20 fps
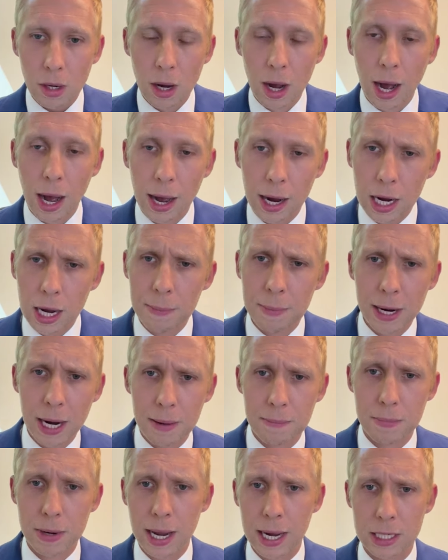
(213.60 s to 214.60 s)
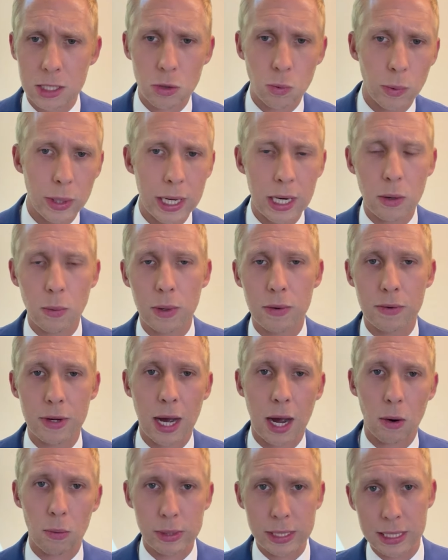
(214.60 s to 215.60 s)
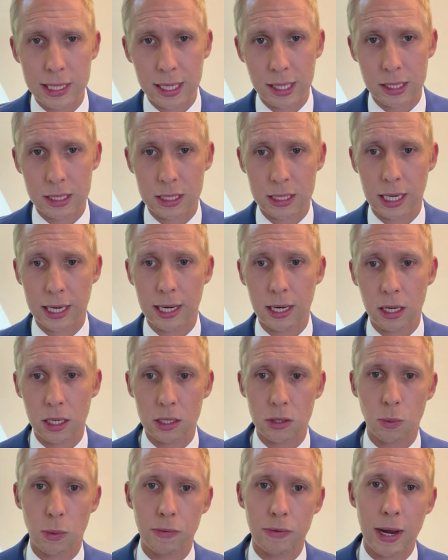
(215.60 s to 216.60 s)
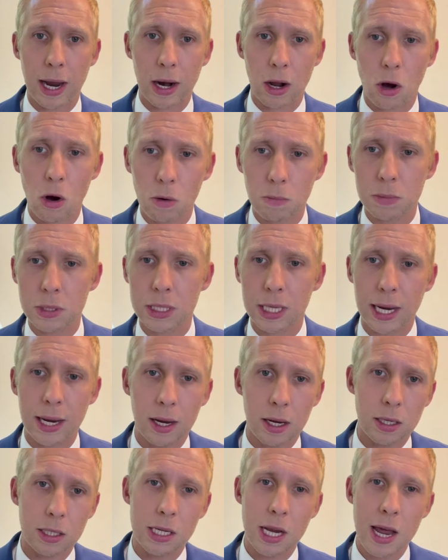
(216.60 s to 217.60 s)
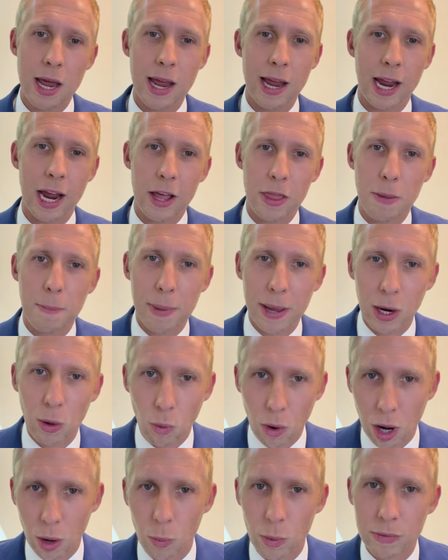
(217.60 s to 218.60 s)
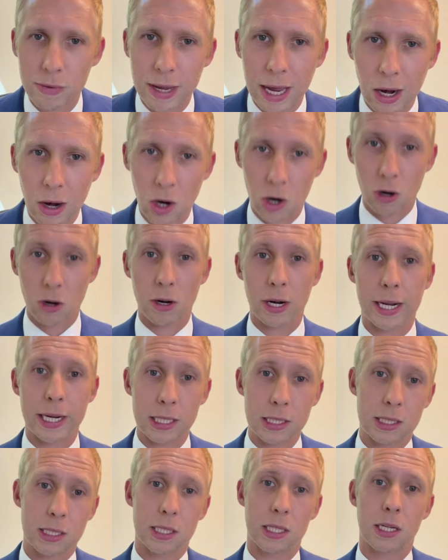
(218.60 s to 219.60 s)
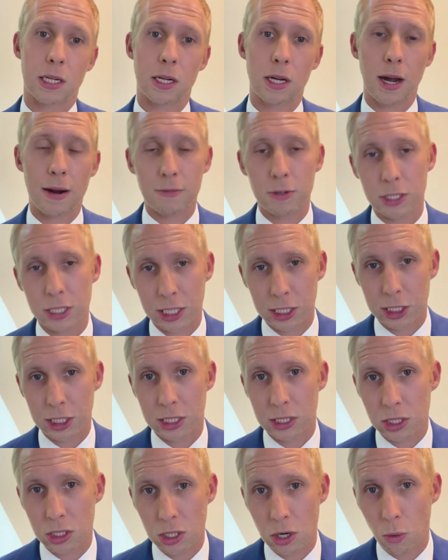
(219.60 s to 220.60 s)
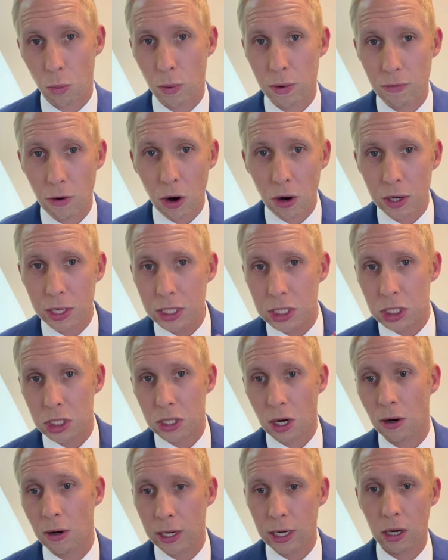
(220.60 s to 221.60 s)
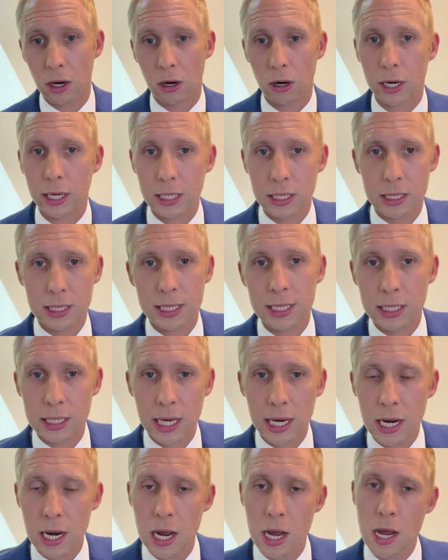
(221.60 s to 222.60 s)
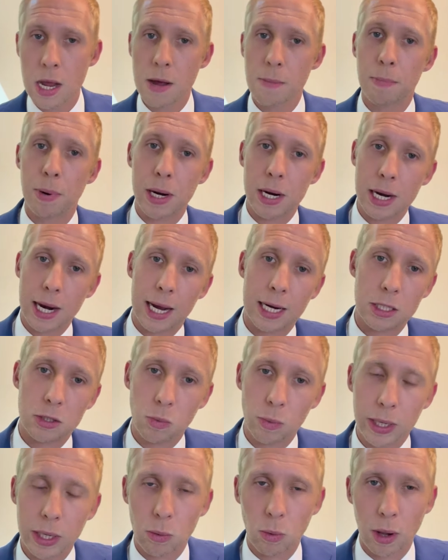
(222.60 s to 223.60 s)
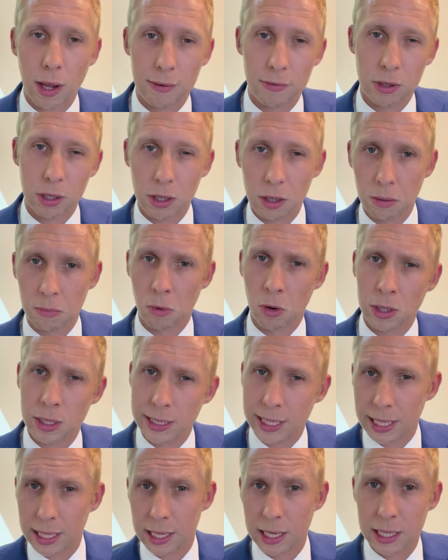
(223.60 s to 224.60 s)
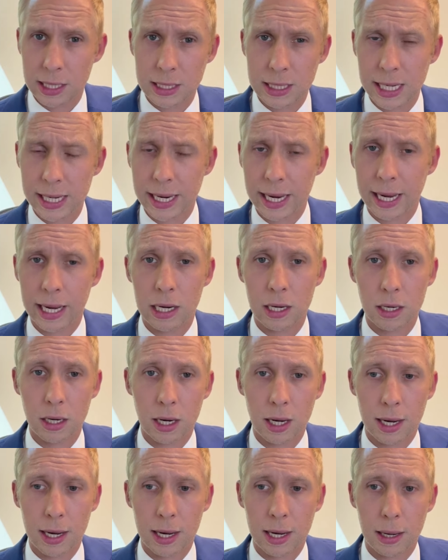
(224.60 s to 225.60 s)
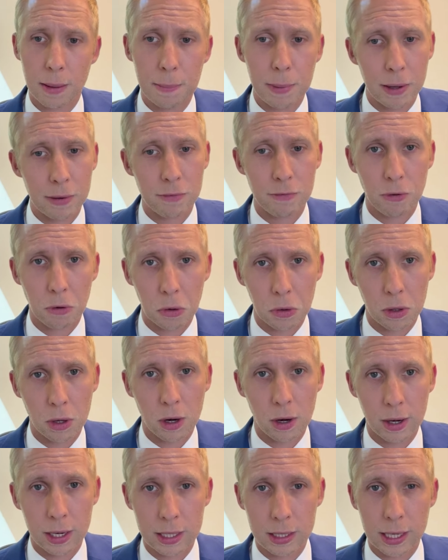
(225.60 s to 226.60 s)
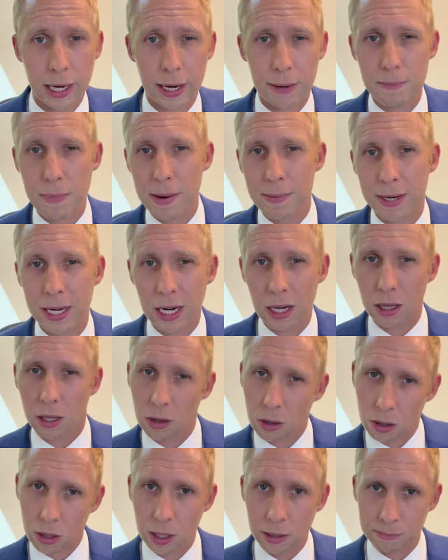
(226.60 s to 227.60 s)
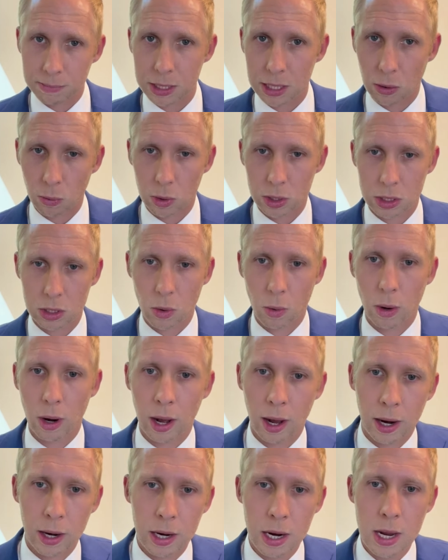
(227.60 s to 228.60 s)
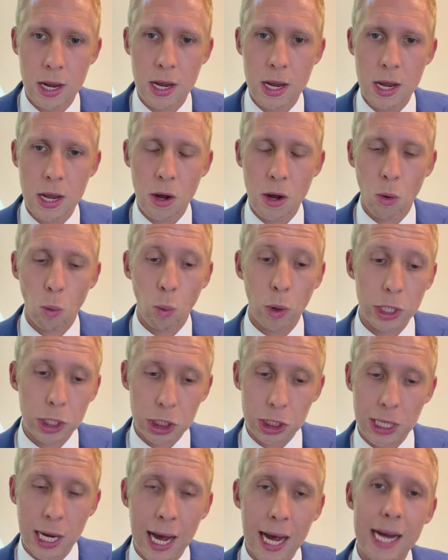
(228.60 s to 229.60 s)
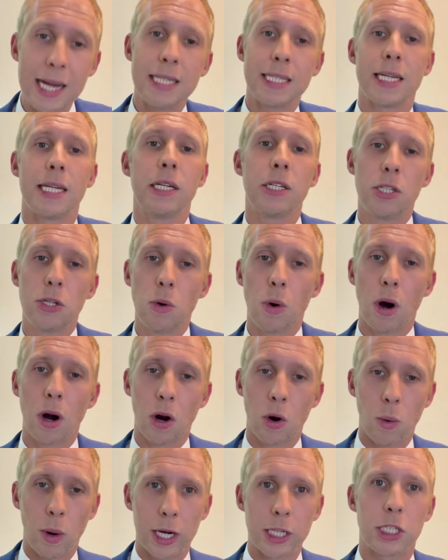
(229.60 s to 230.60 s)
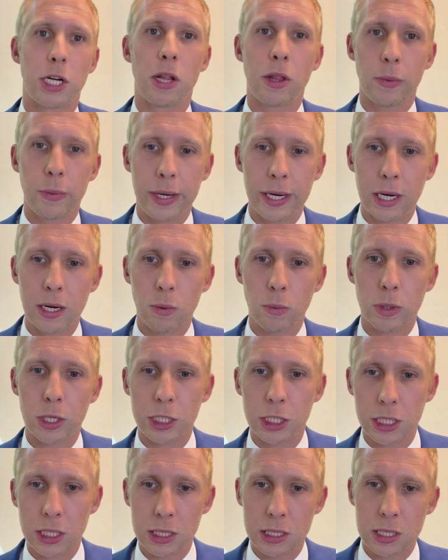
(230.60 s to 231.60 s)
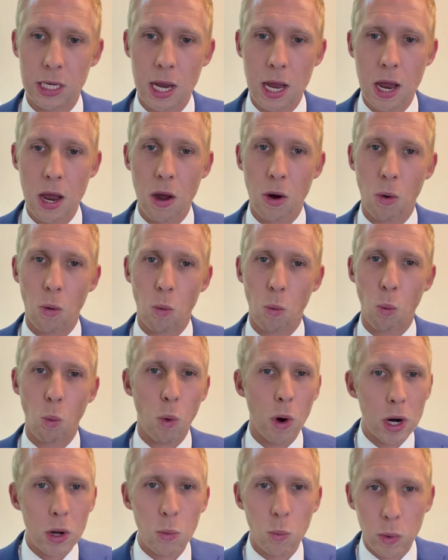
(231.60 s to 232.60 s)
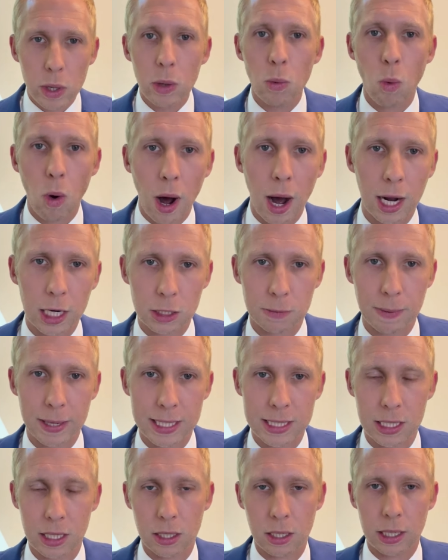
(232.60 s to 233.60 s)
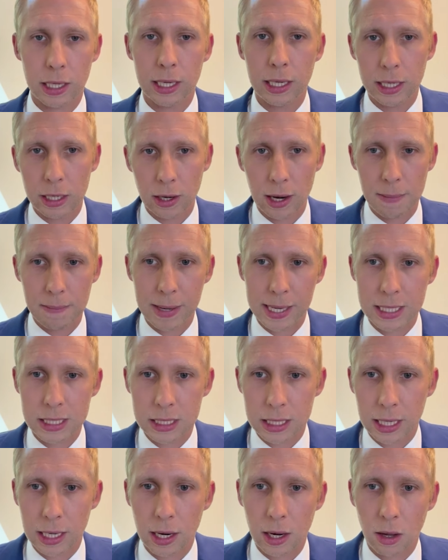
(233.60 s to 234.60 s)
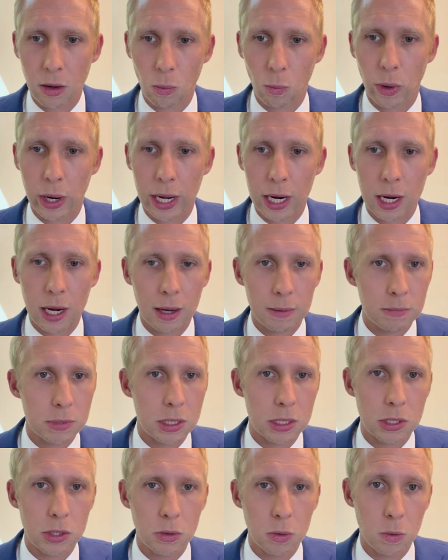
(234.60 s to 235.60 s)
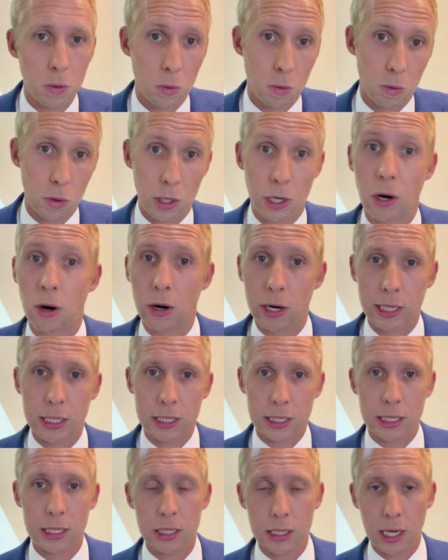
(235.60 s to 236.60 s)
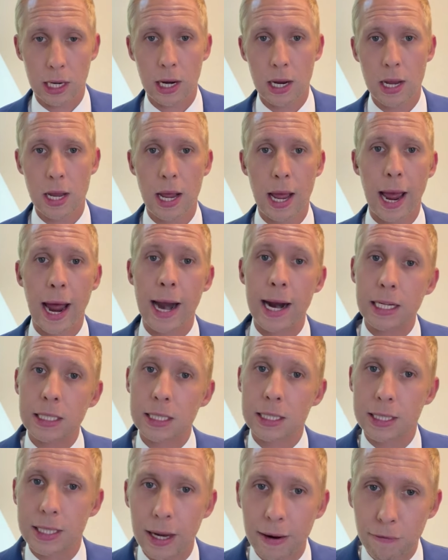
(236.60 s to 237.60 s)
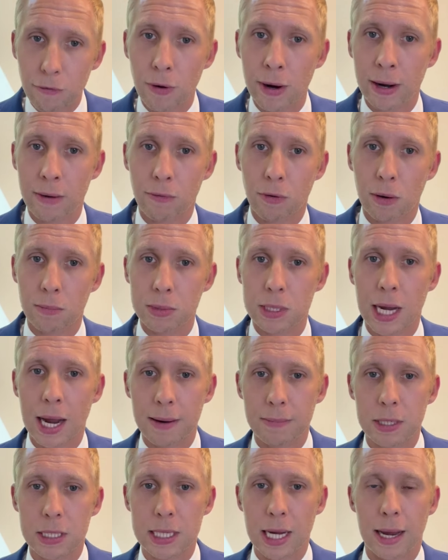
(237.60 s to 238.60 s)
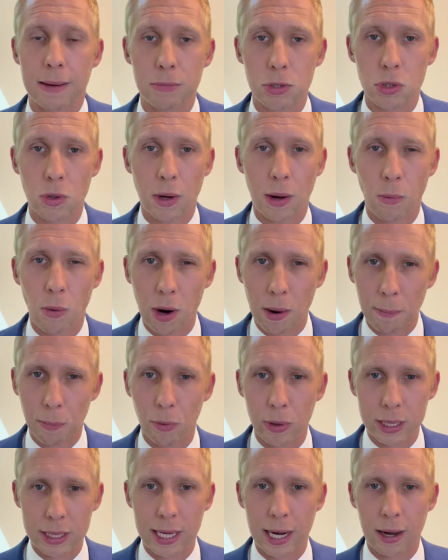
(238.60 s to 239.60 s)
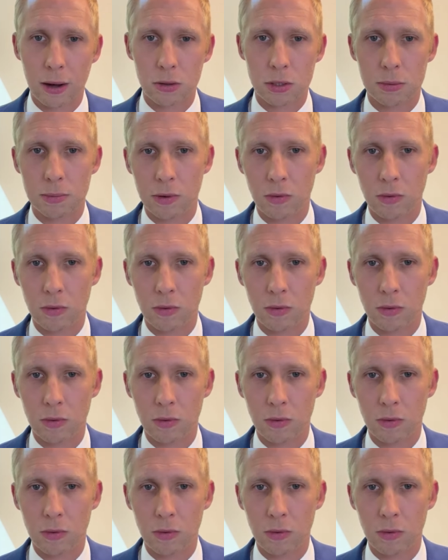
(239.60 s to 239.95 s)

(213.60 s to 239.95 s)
Uh, coming up next week, we've got retail sales, we've got home sales, and the big one, we've got earnings conversations. So we've already started earnings season, but next week we'll have a little more data to dig in uh, a bit further and, and maybe get a little glimpse at what's going on, which ties into our question of the week, which is what do we watch basically here at Mainsail when it comes to the earnings season? And it's different from time to time. So I want to point that out to